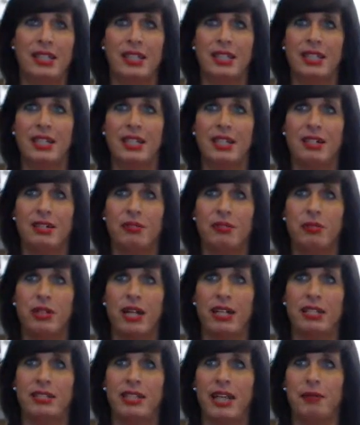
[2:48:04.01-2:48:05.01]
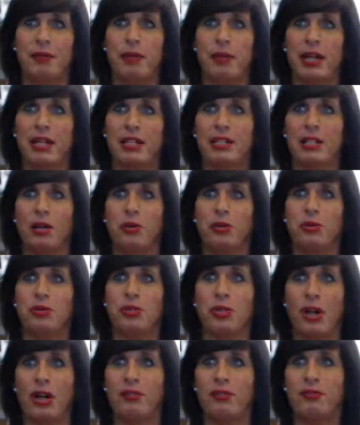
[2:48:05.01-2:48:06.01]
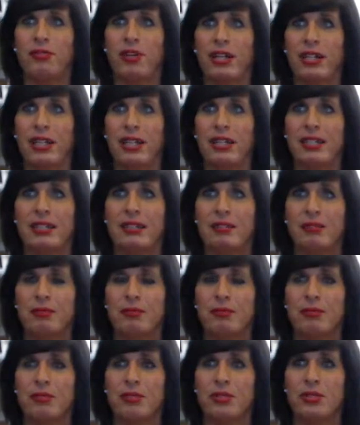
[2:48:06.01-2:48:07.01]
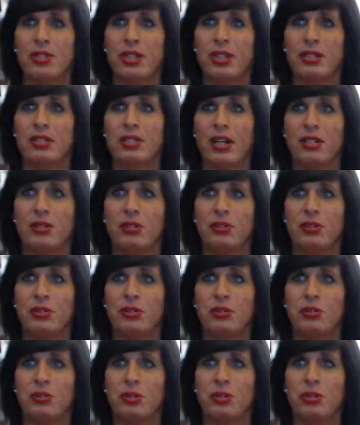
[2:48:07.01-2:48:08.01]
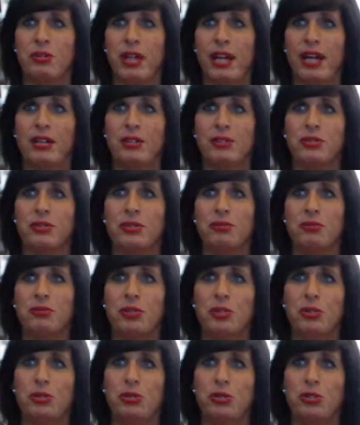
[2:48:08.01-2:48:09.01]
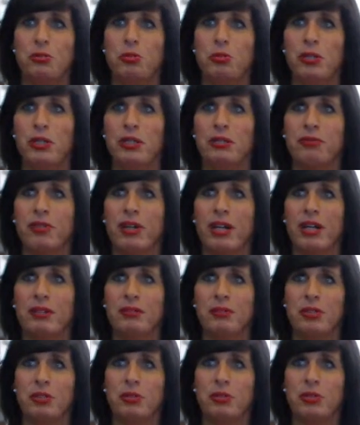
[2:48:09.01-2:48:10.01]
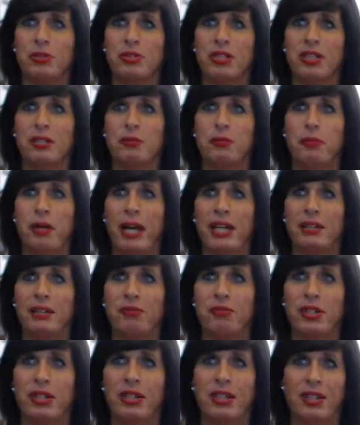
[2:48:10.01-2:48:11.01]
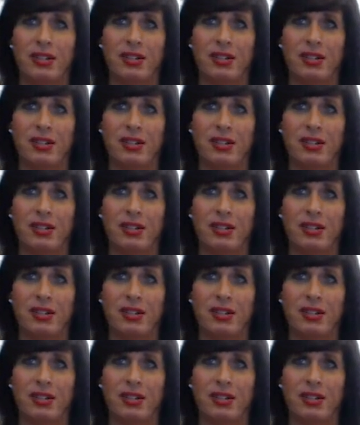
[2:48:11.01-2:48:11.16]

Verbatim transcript: you know, when I take my clothes off, I get 600 to 1,000 views. But if I do a cinematic video,